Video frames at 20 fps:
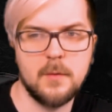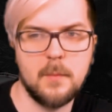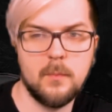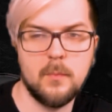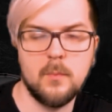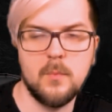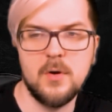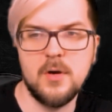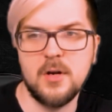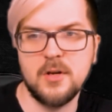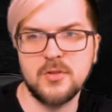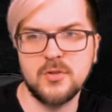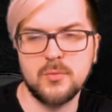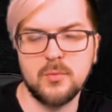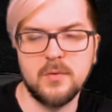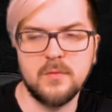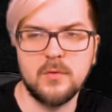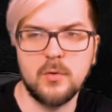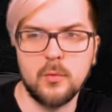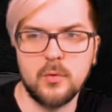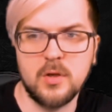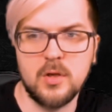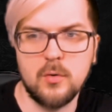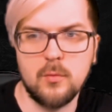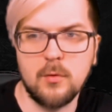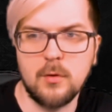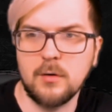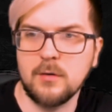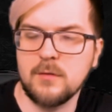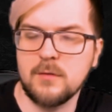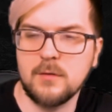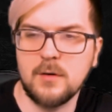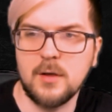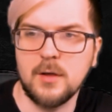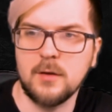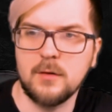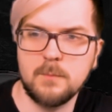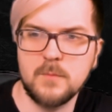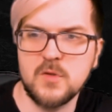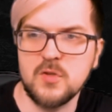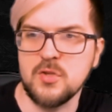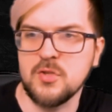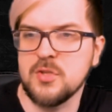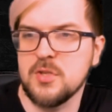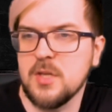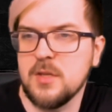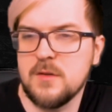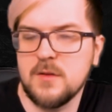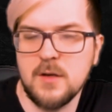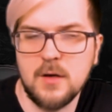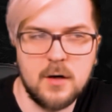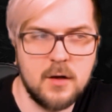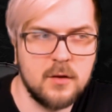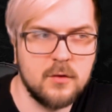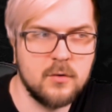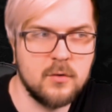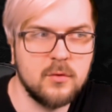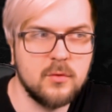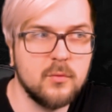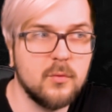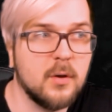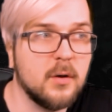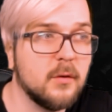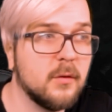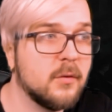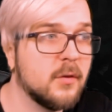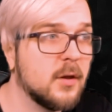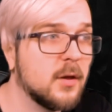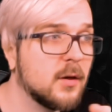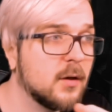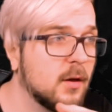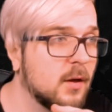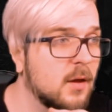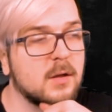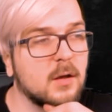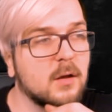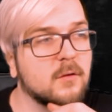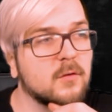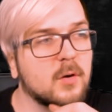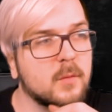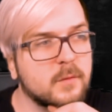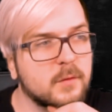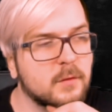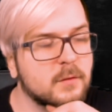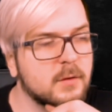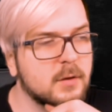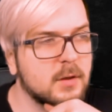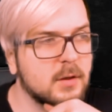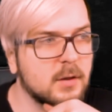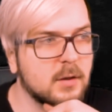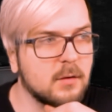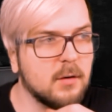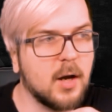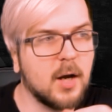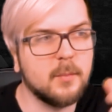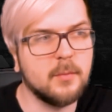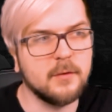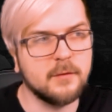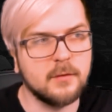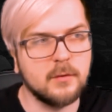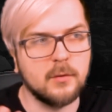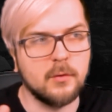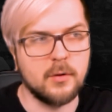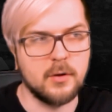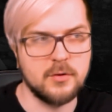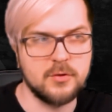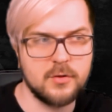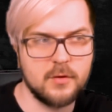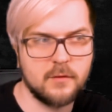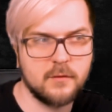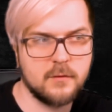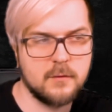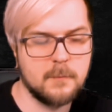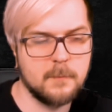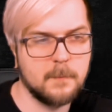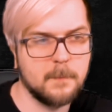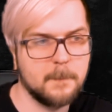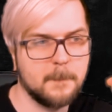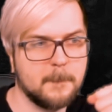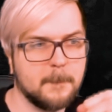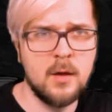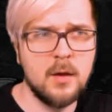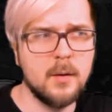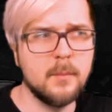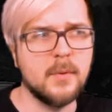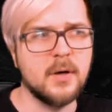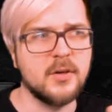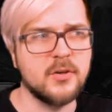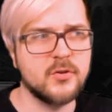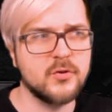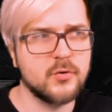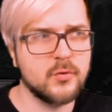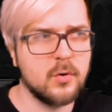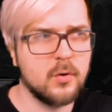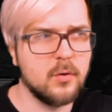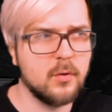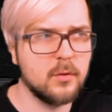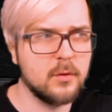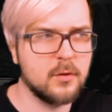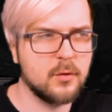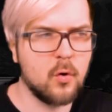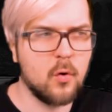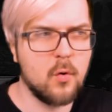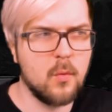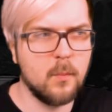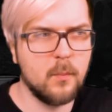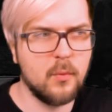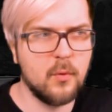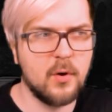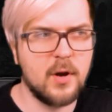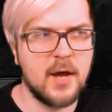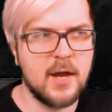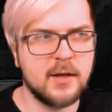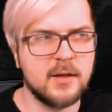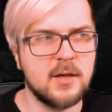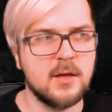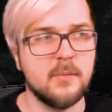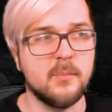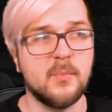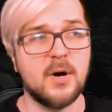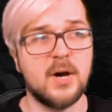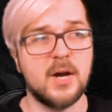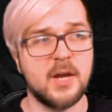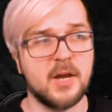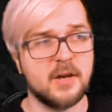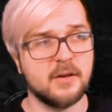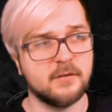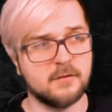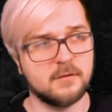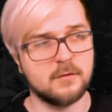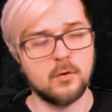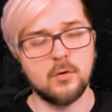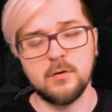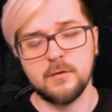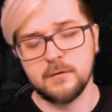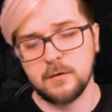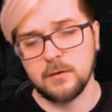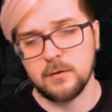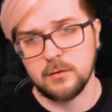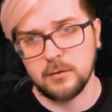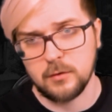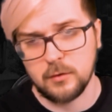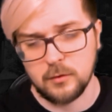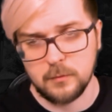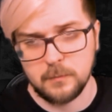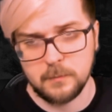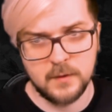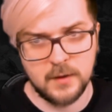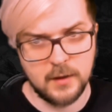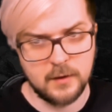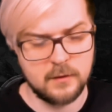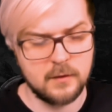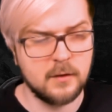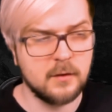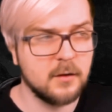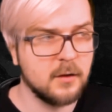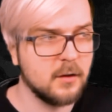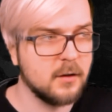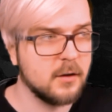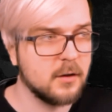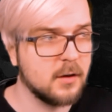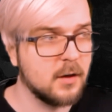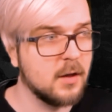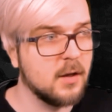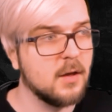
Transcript: mirrors with no keywords that just sit there and don't do anything. It's obviously apples and oranges. My strong combo liking bias also kicked in here.